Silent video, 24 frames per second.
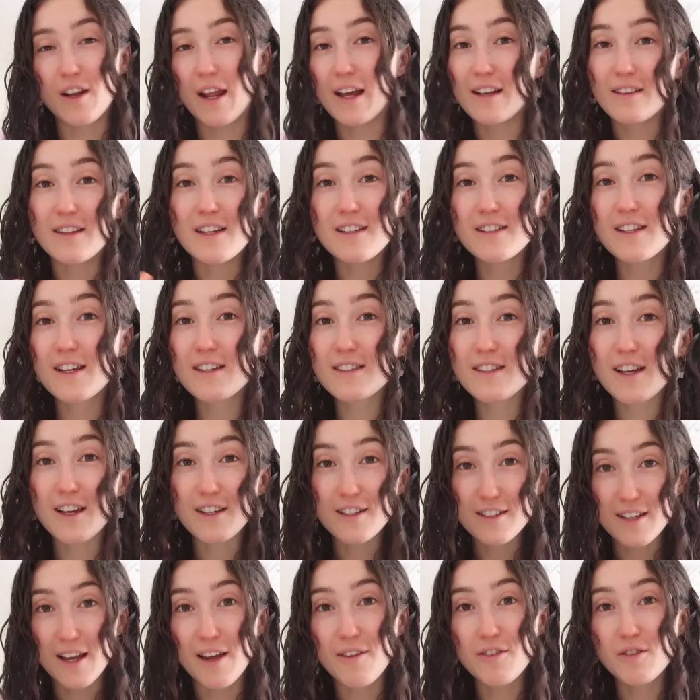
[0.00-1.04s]
Like, this is a
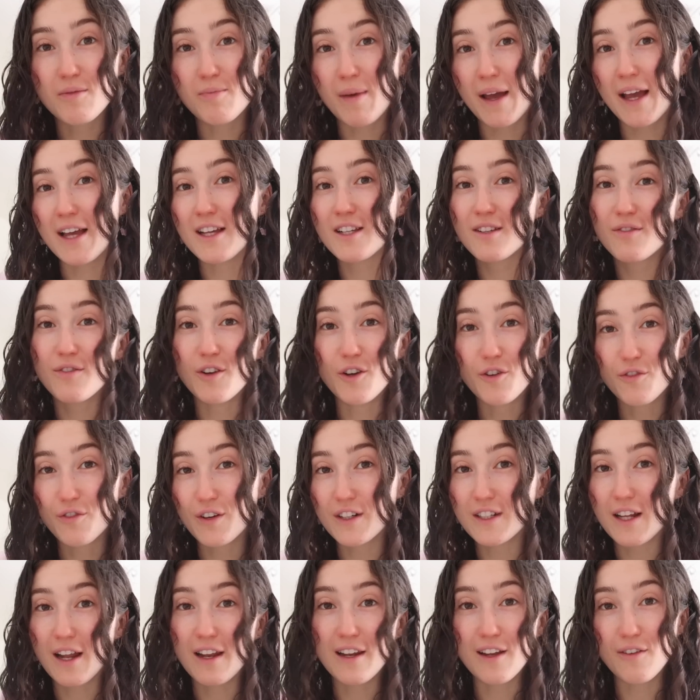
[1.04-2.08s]
safe space. Feel
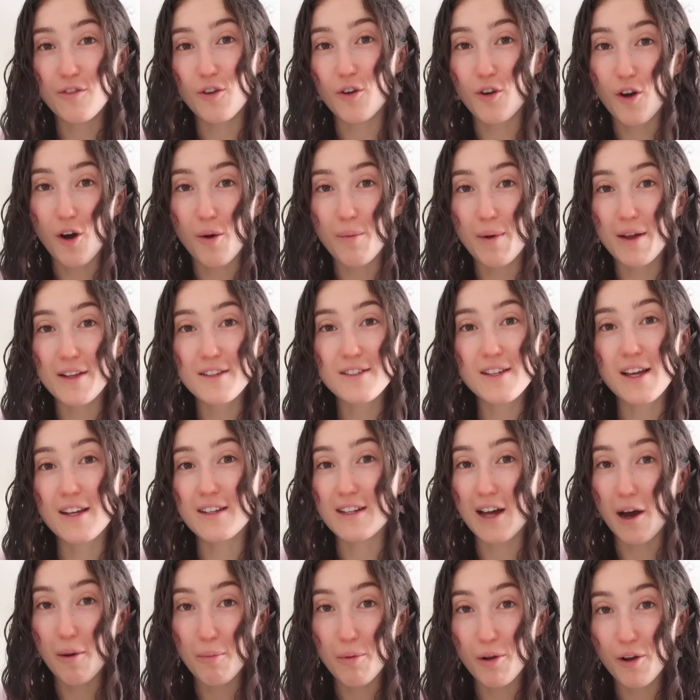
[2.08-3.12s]
free to leave your comments
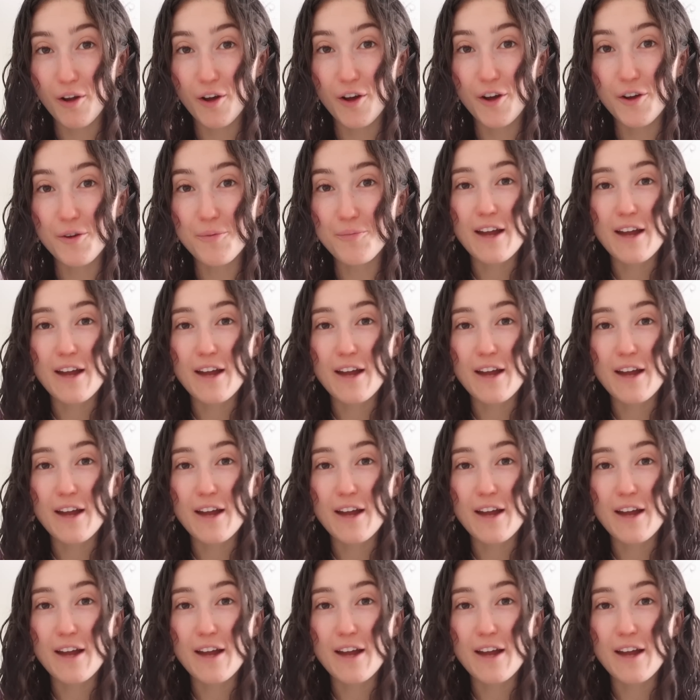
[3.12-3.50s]
down below.